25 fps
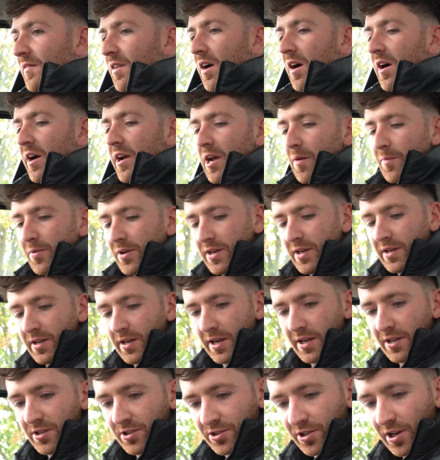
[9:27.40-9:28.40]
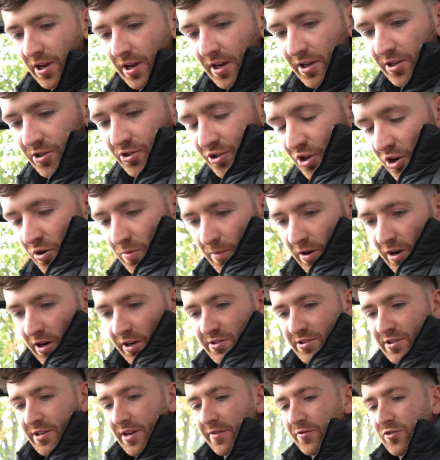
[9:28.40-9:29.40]
Hi Abby, it's Joe
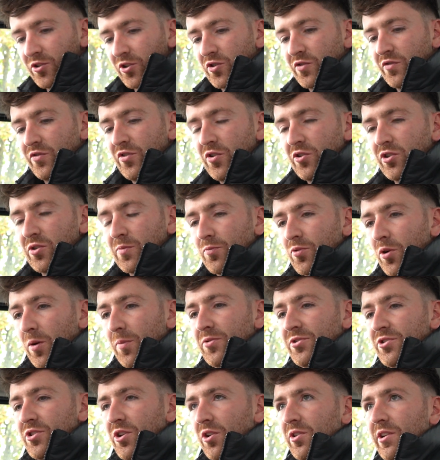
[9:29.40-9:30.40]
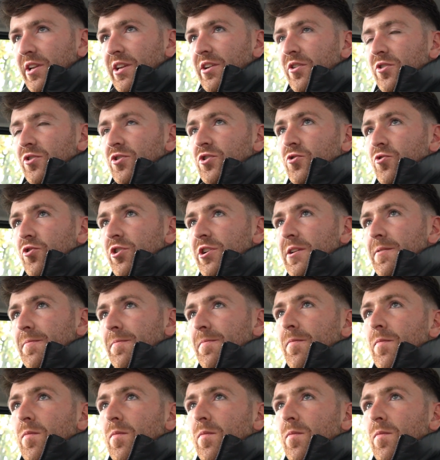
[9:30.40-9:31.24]
Martin. I've just viewed the property on Linton Street.